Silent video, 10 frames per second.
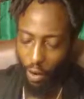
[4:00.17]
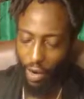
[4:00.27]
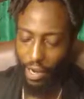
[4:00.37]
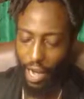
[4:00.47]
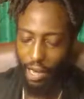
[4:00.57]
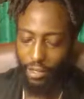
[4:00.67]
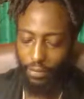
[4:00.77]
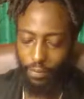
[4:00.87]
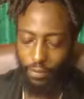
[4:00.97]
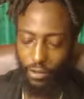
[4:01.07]
I got,
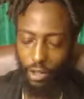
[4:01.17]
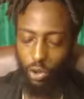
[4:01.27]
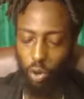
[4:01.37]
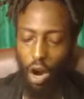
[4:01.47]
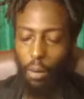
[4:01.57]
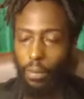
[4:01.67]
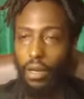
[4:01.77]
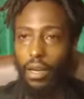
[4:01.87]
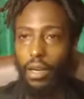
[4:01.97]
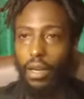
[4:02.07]
Trump
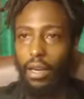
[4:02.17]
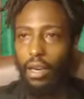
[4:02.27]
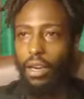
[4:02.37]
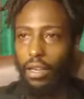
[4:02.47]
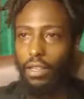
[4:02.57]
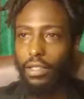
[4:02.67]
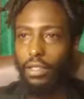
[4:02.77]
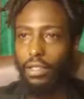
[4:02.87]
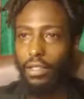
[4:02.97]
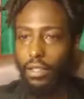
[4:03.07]
is